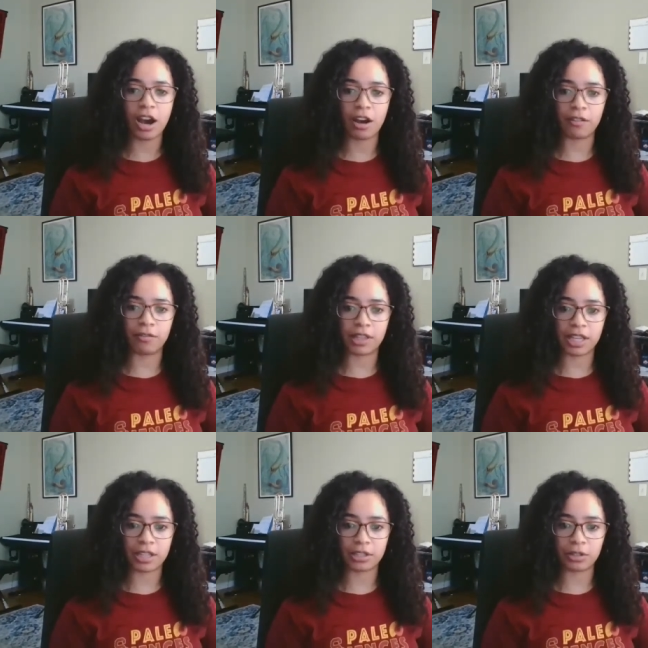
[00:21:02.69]
of
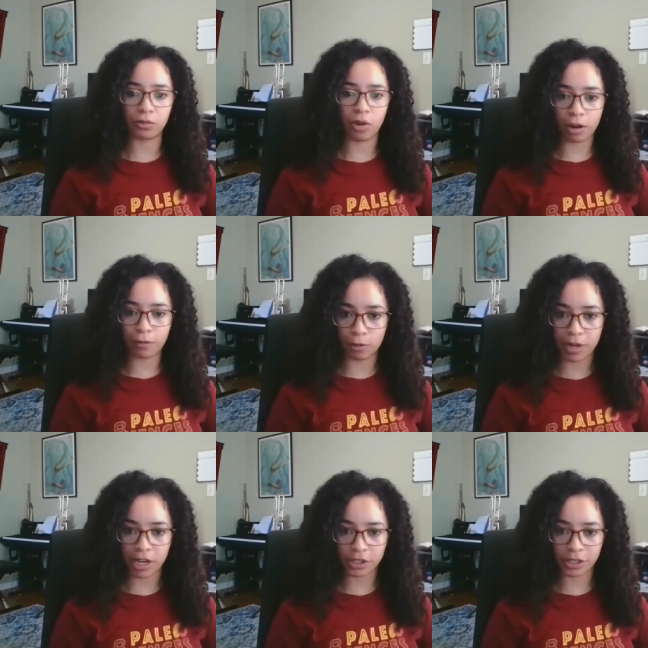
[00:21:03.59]
these rock
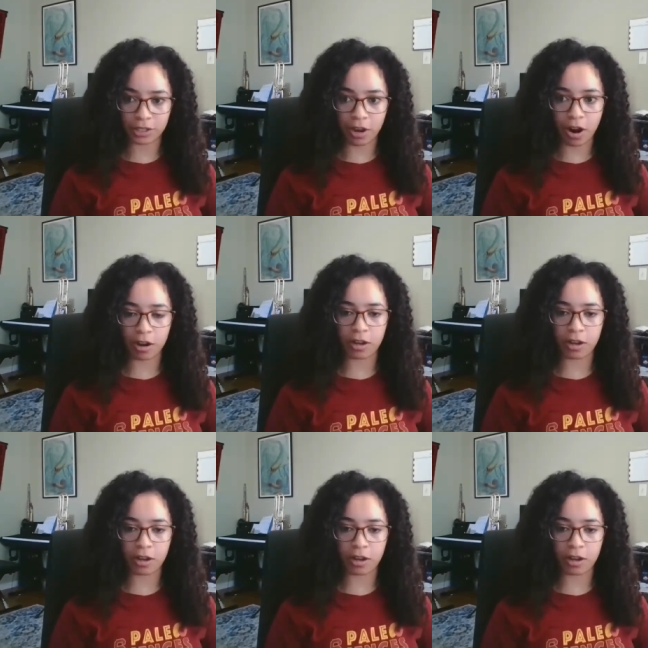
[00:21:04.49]
formations are.